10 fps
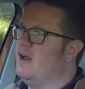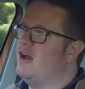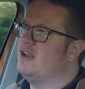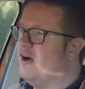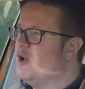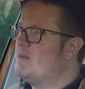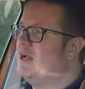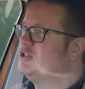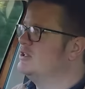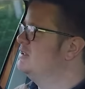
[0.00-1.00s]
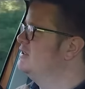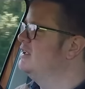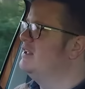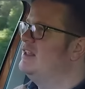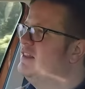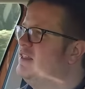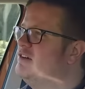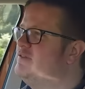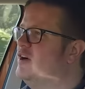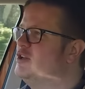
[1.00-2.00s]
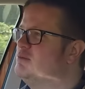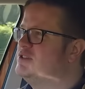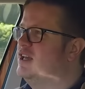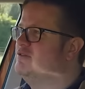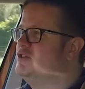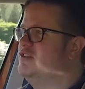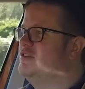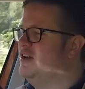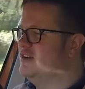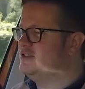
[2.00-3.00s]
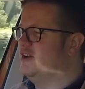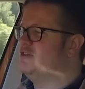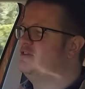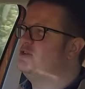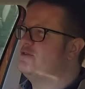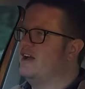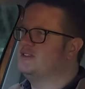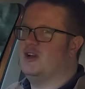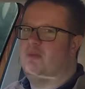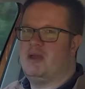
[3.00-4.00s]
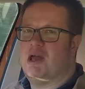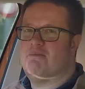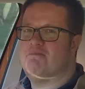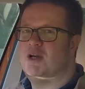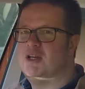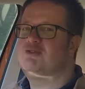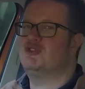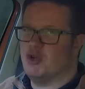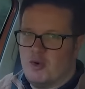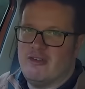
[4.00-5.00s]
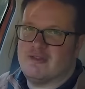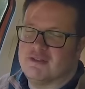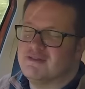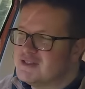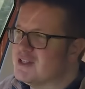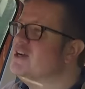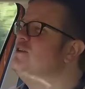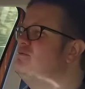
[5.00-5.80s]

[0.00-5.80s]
I can't imagine they'll find themselves on the far side of 4,000 RPM too often, so